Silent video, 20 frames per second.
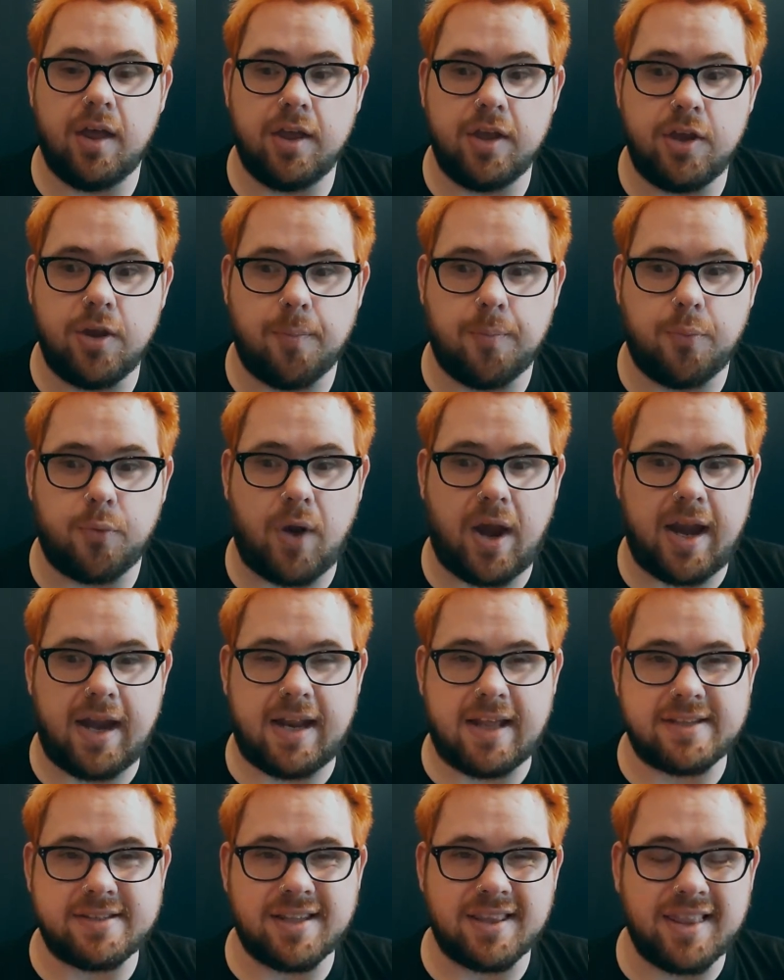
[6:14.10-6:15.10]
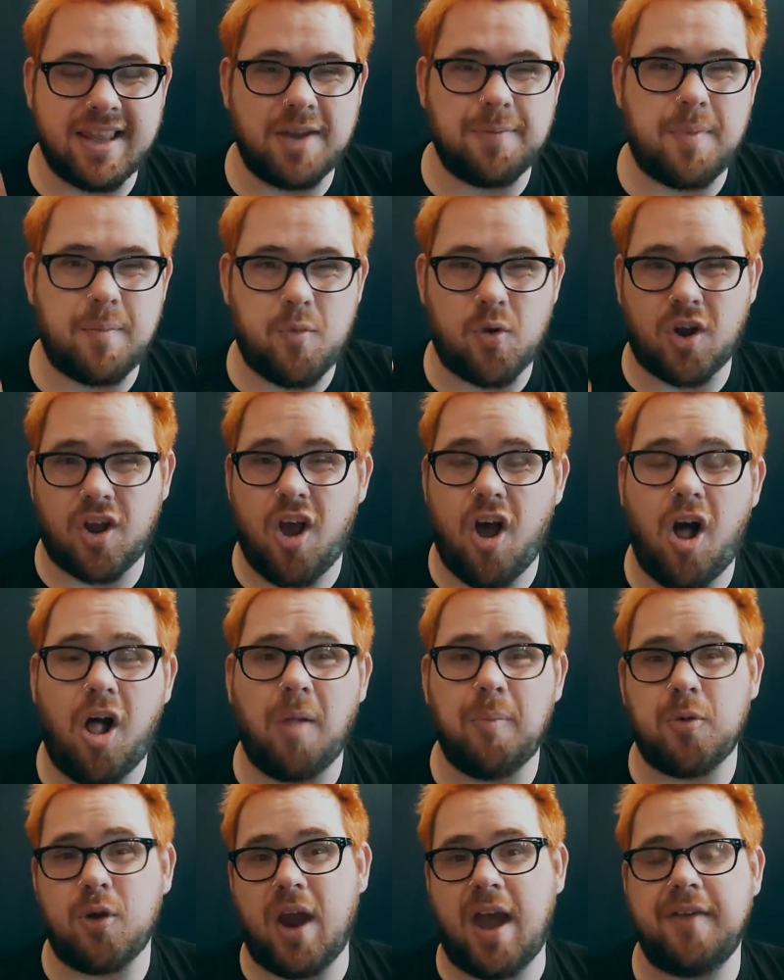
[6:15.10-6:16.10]
your brain is a little bit more
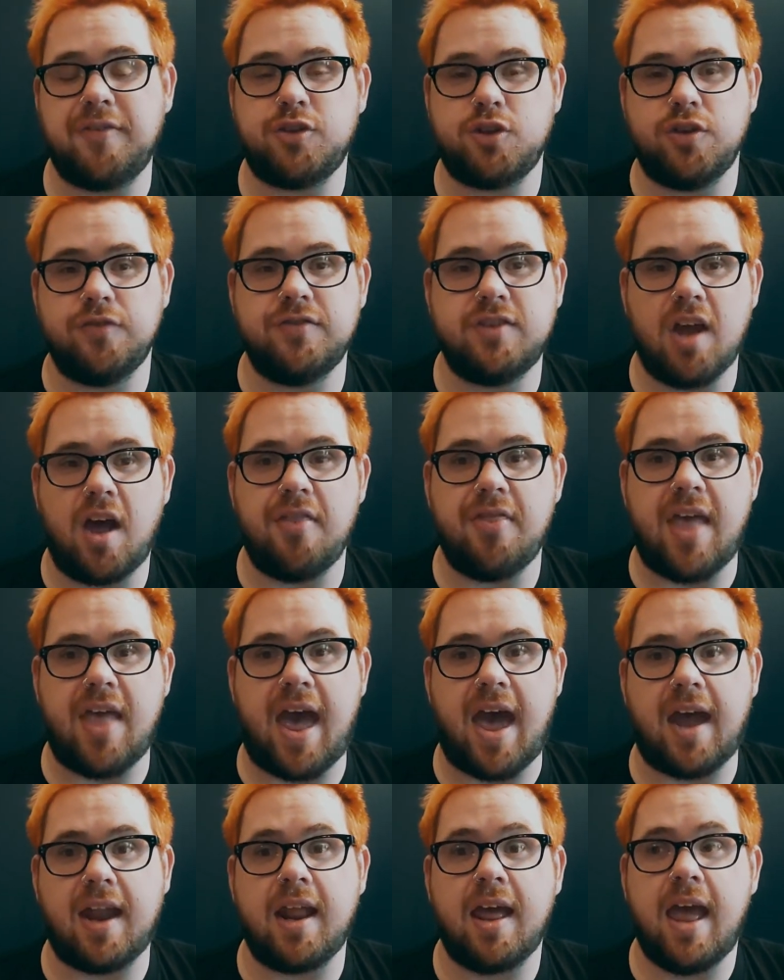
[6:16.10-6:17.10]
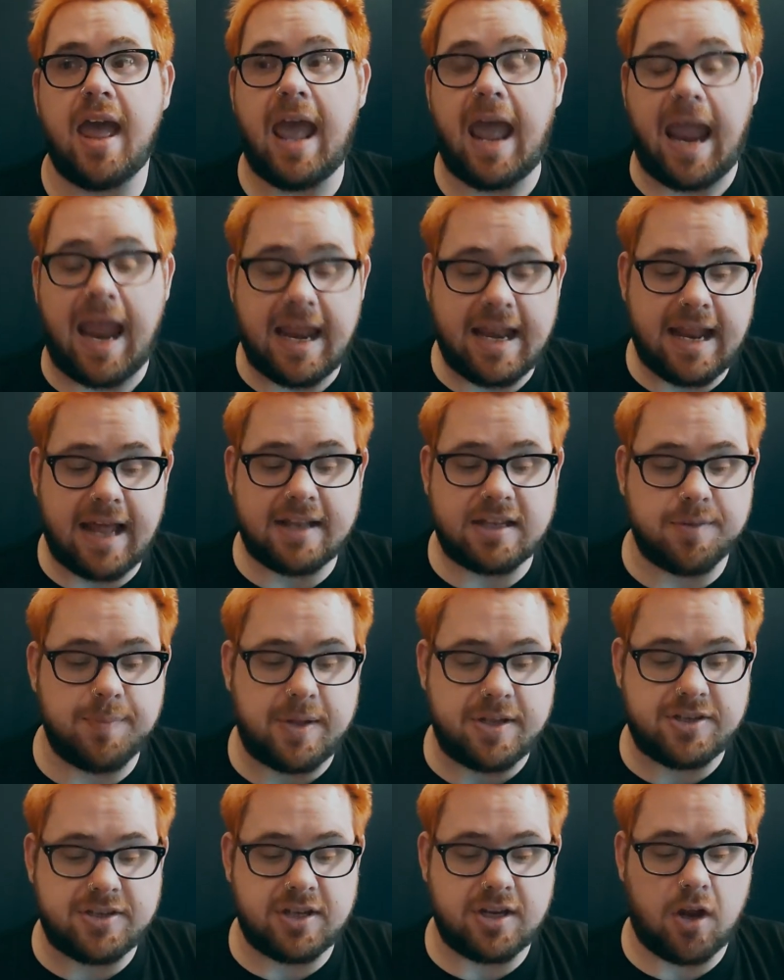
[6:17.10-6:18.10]
calmer after you've done that. And not to
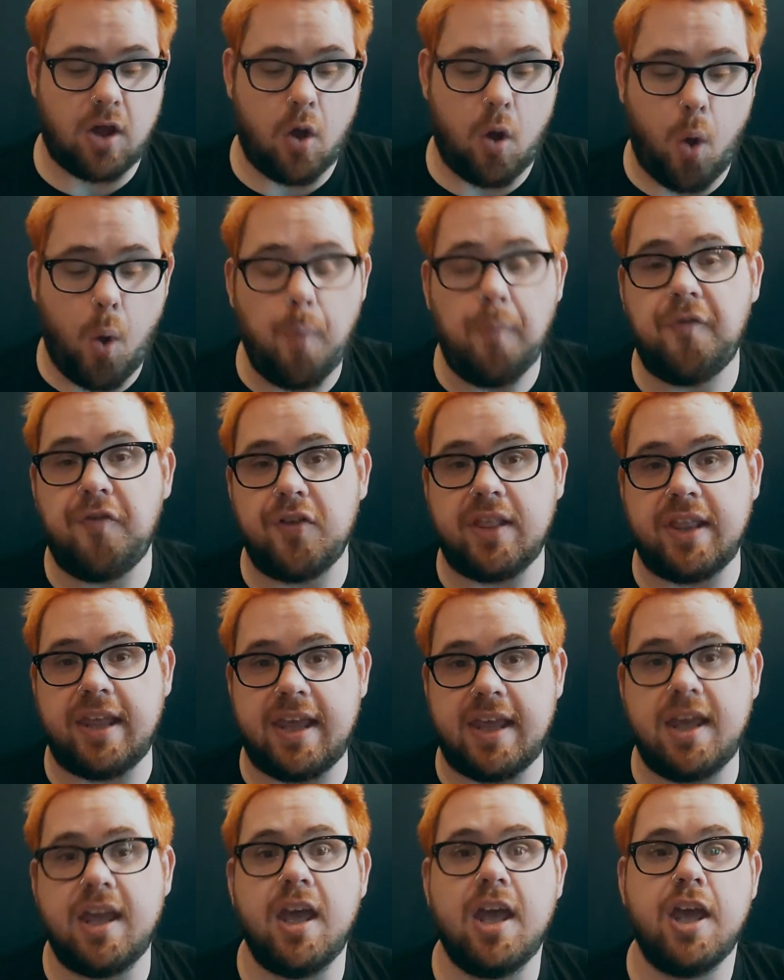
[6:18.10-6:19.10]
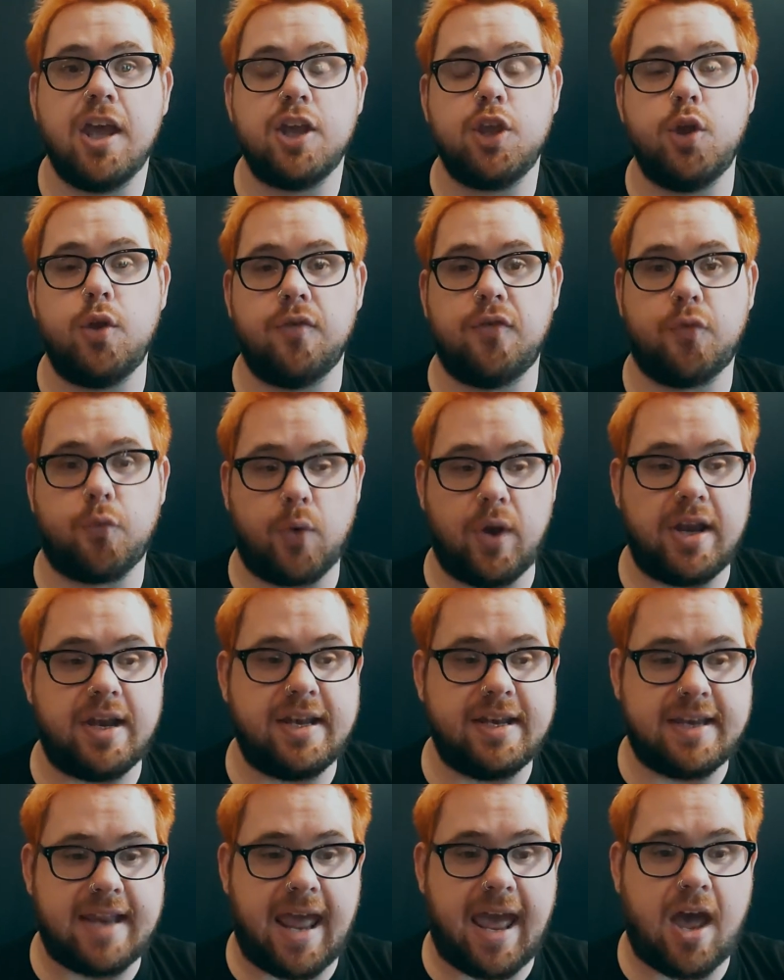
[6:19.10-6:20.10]
mention, hopefully, you've
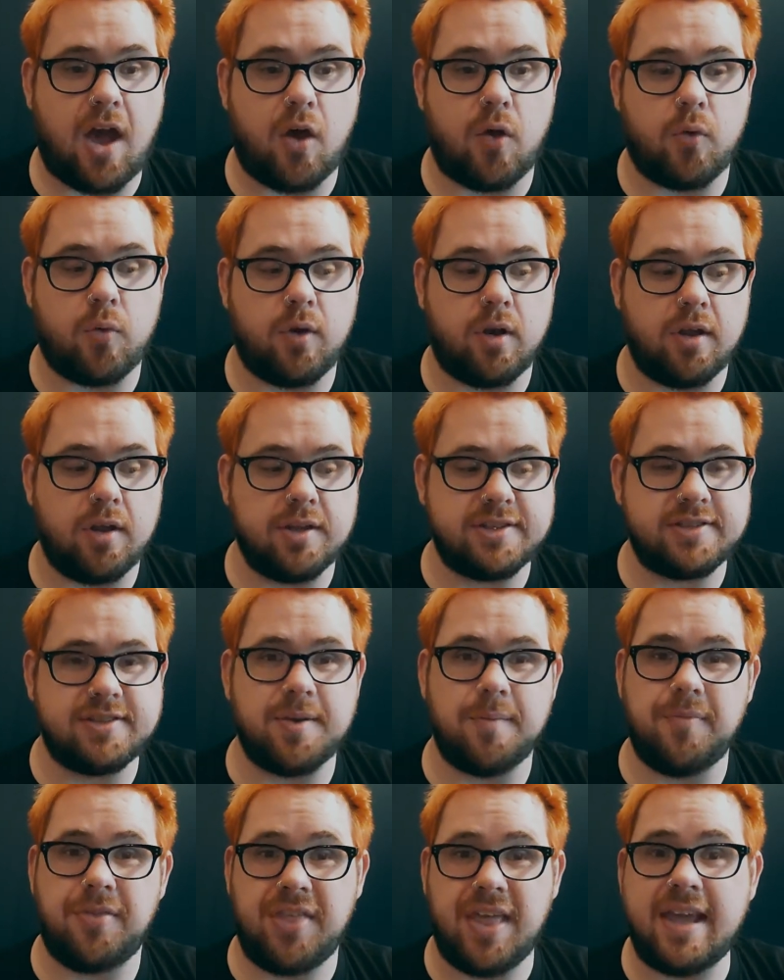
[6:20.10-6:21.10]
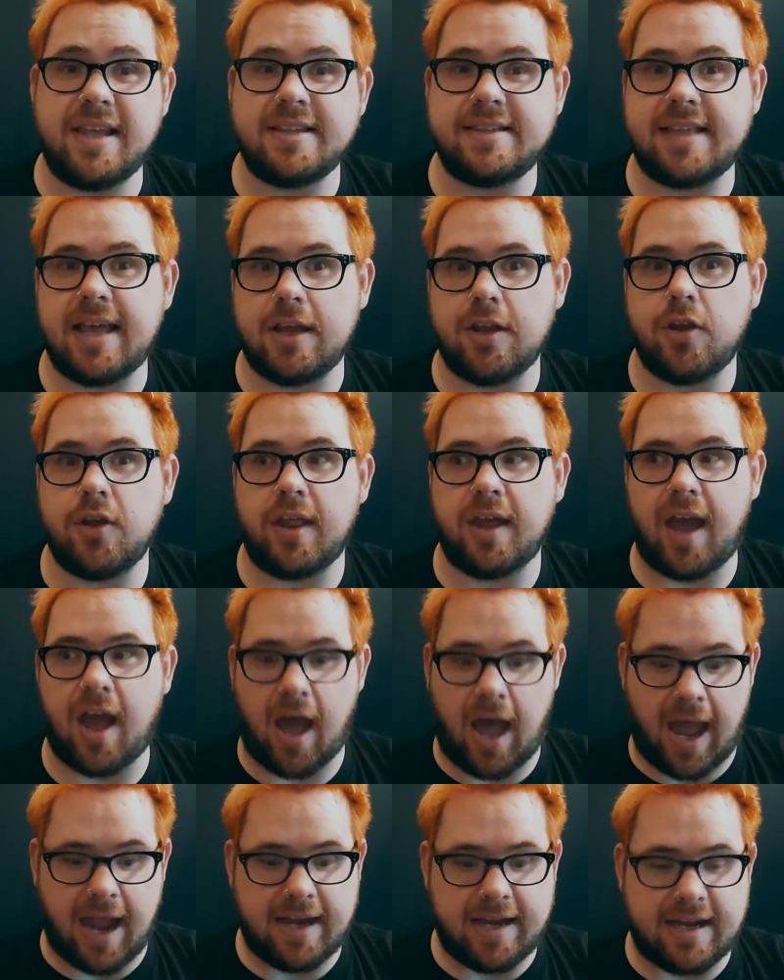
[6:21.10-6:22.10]
written down some things that you're like,
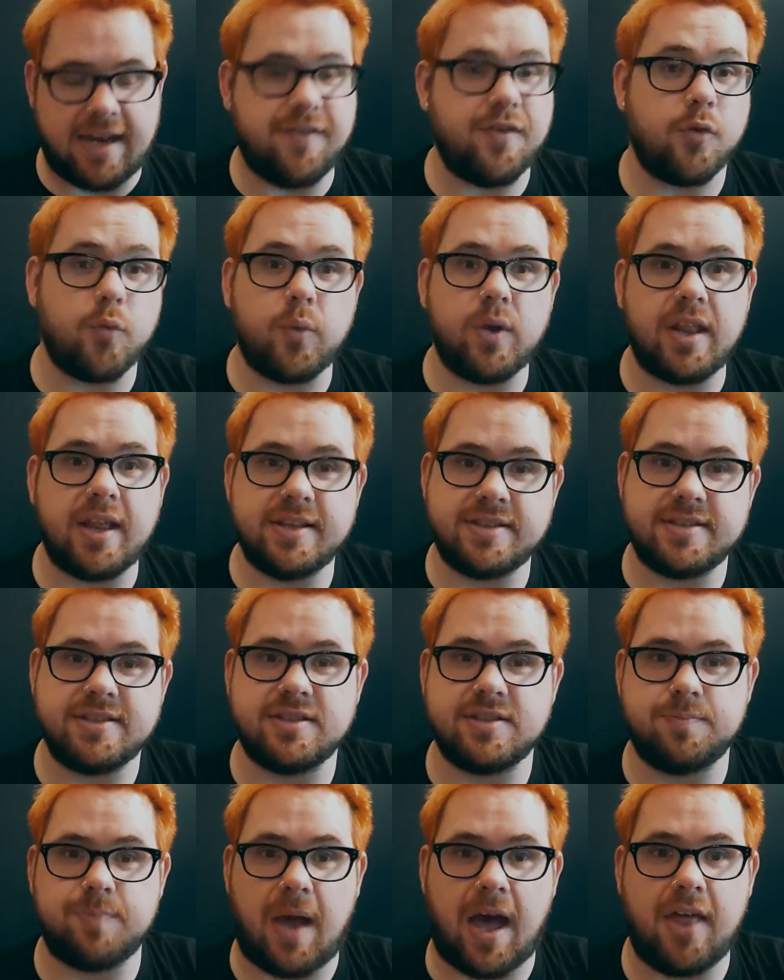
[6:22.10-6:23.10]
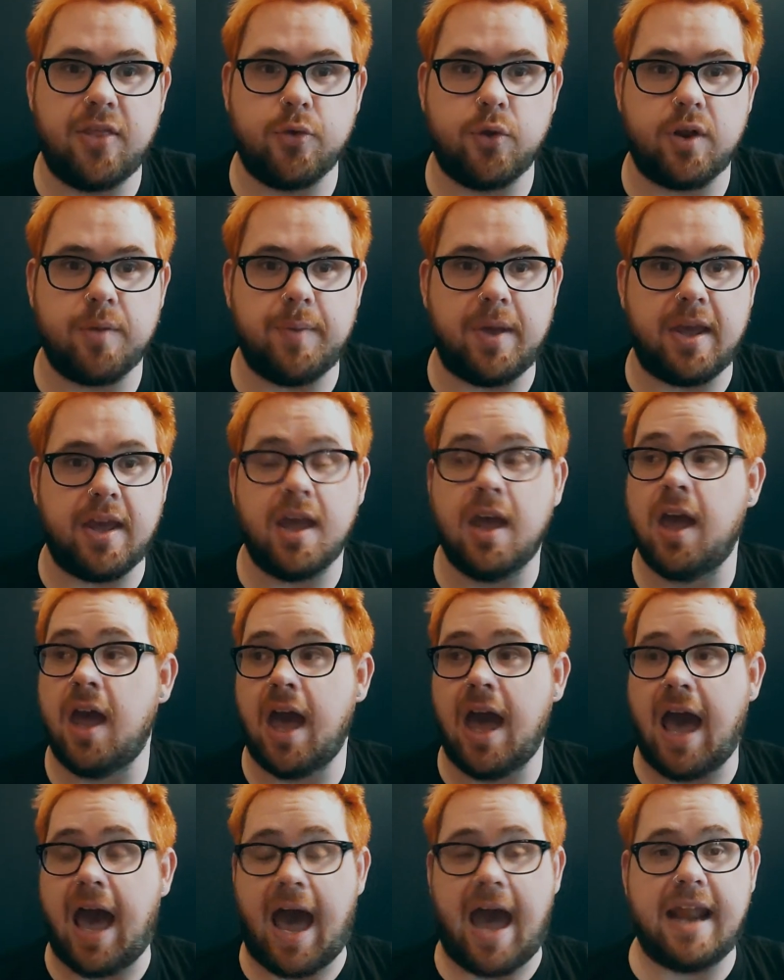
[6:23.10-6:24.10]
I didn't even realize this is bothering me.
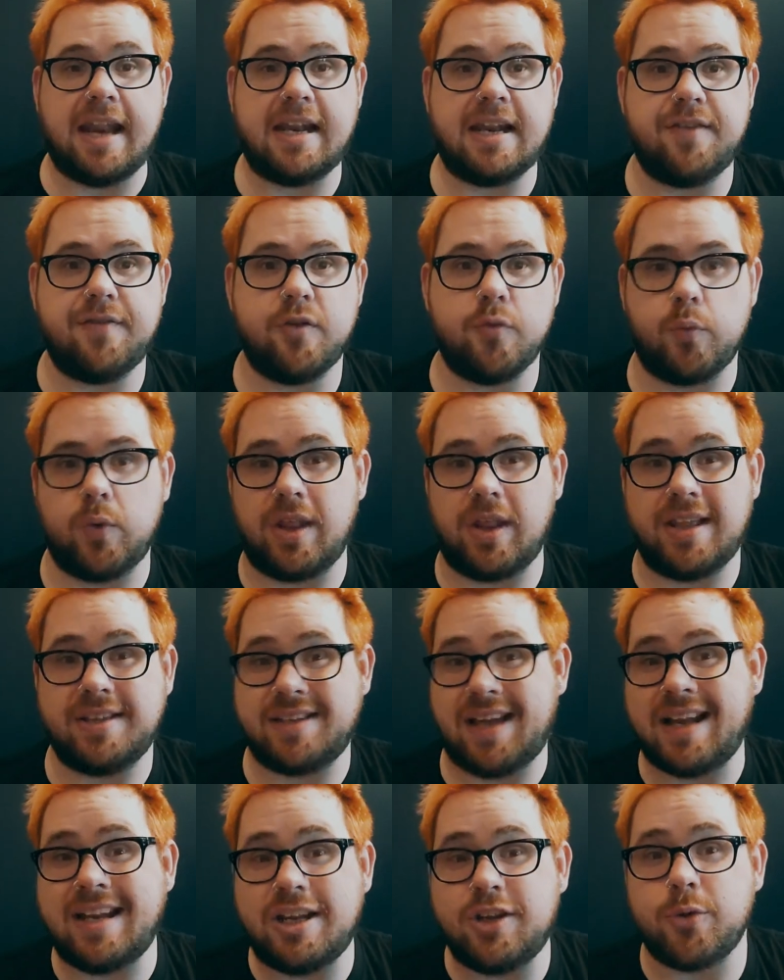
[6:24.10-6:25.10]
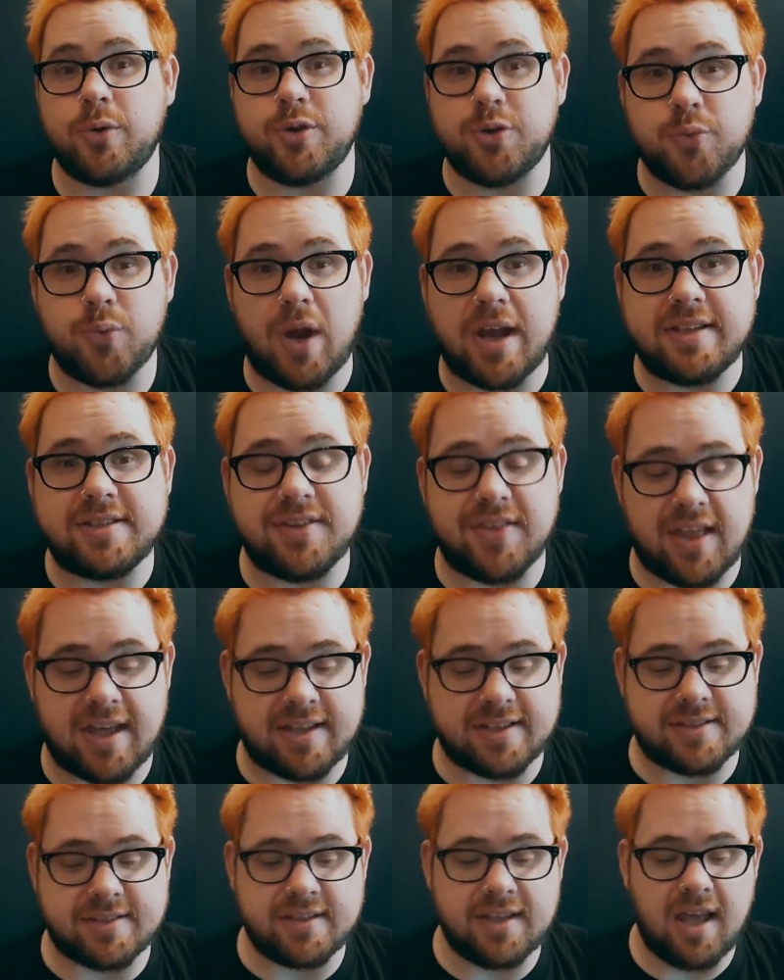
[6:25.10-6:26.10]
I didn't even realize I need to address
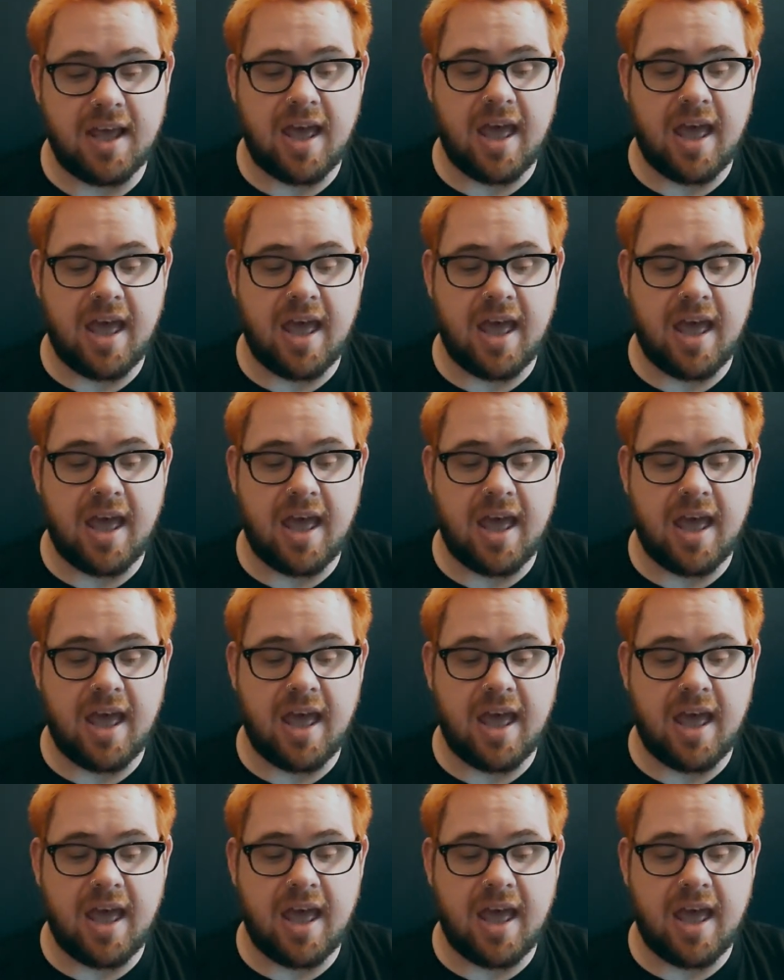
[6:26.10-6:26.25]
this.